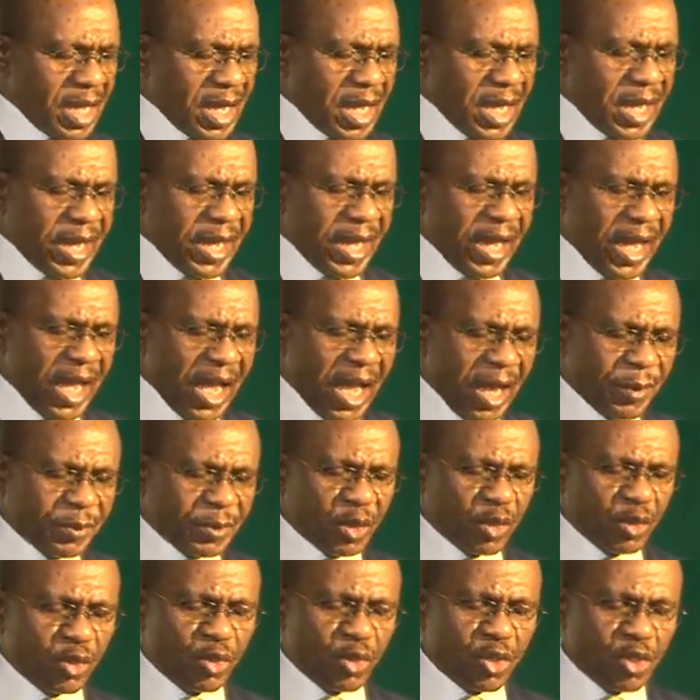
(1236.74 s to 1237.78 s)
helped
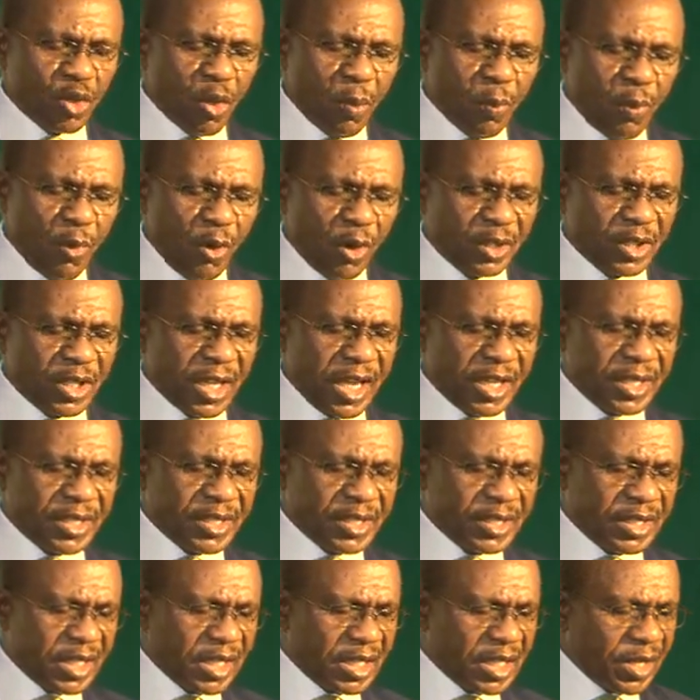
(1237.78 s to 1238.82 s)
to support a
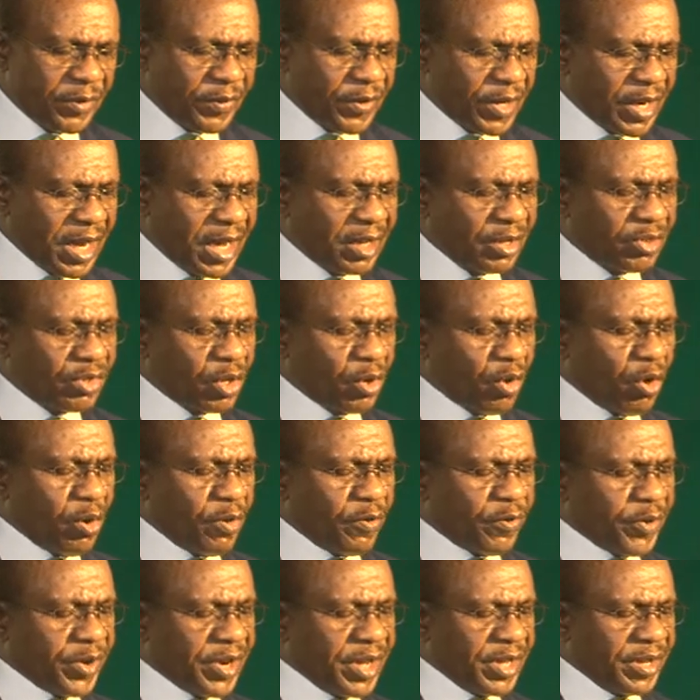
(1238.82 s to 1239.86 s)
significant
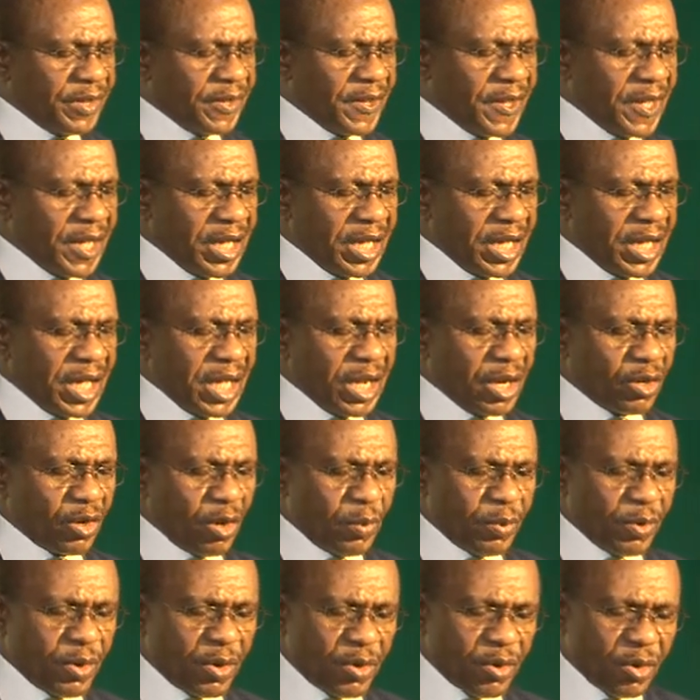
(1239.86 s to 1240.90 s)
recovery in
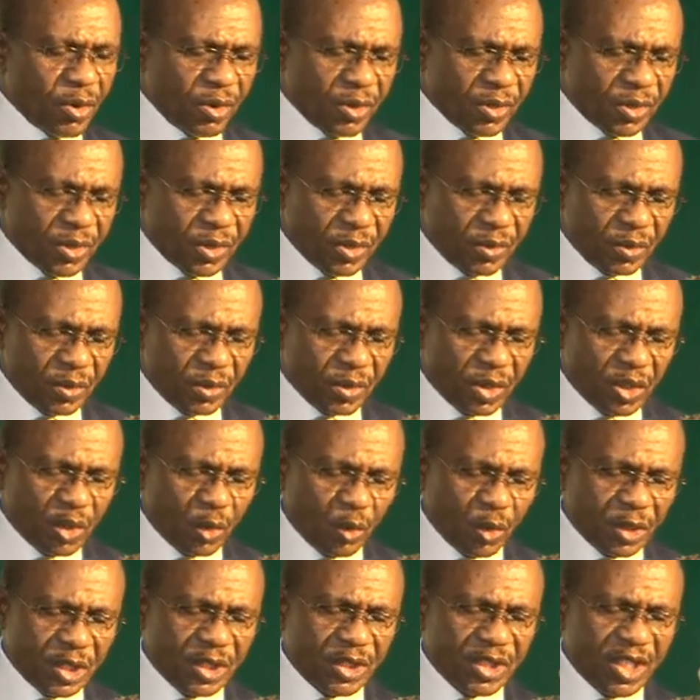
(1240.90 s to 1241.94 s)
global growth,
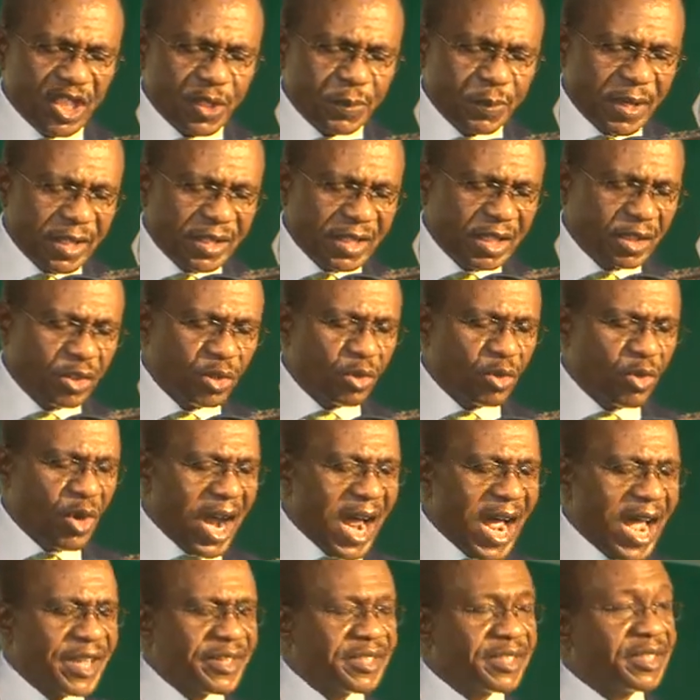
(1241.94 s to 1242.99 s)
which is expected to
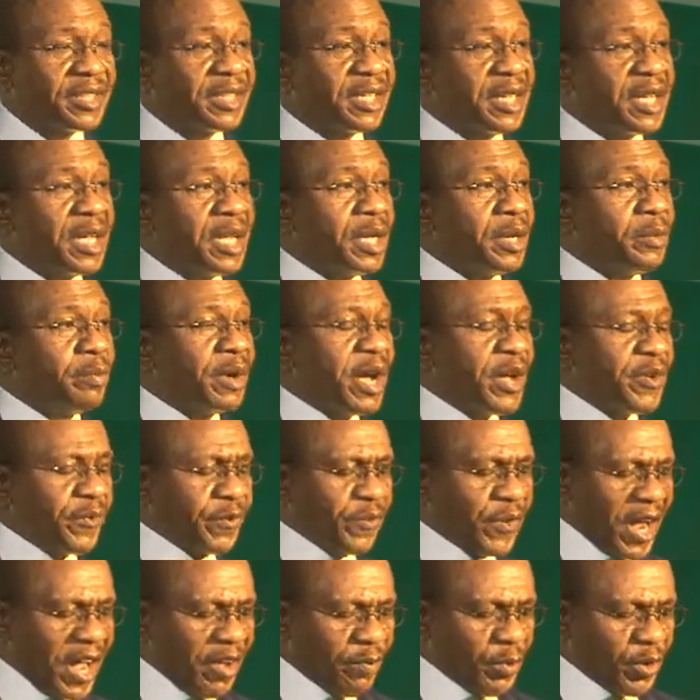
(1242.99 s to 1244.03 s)
rise by
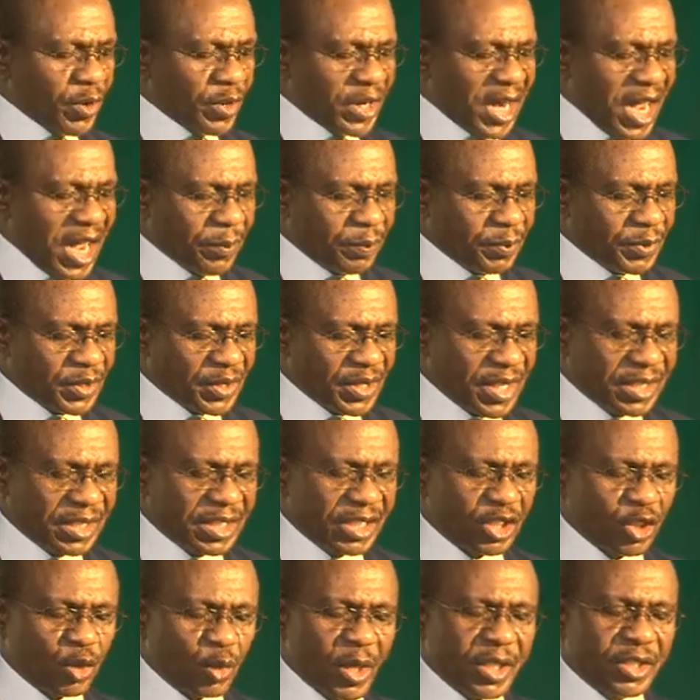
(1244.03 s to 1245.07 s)
5.9% in
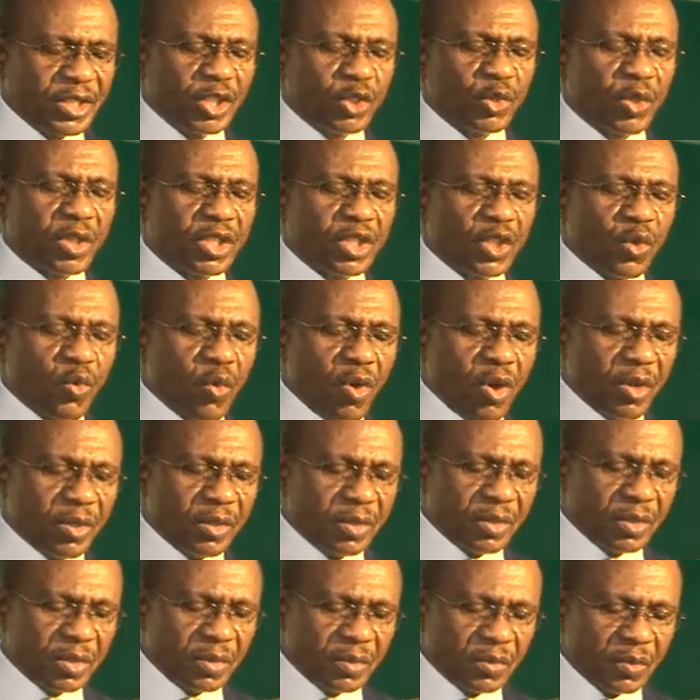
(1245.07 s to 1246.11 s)
2021,
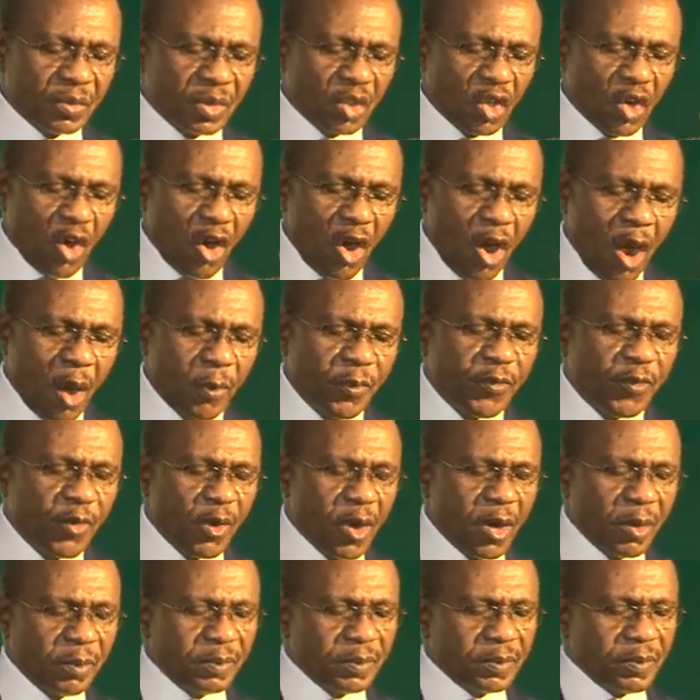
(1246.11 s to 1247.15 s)
up
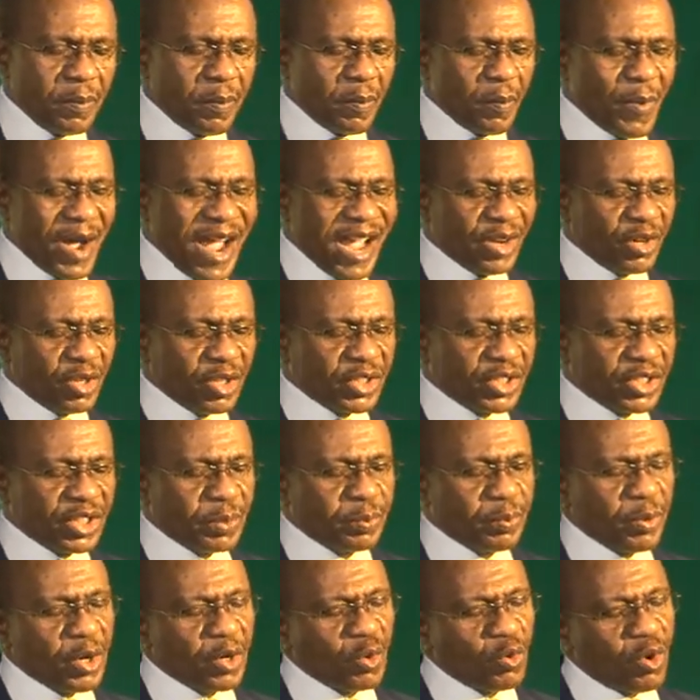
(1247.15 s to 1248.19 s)
from minus
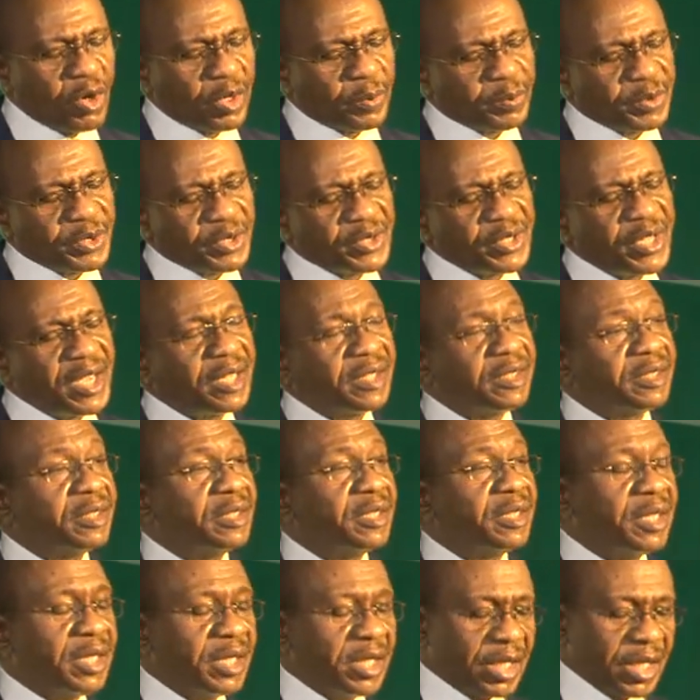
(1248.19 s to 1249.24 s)
3.1%
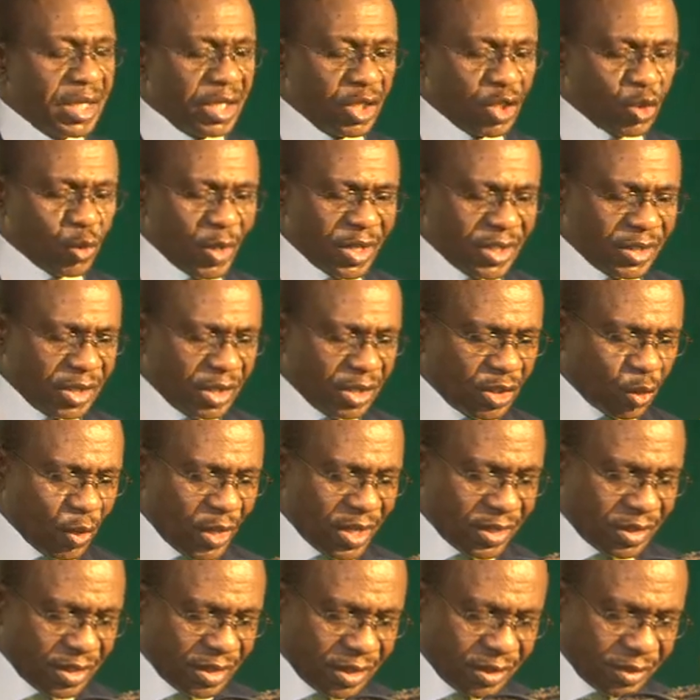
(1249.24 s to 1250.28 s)
in
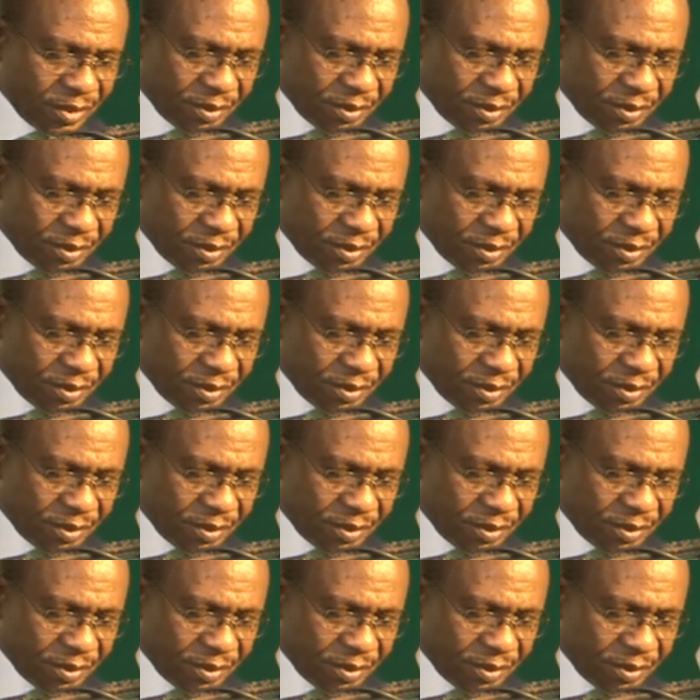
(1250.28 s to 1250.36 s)
2020.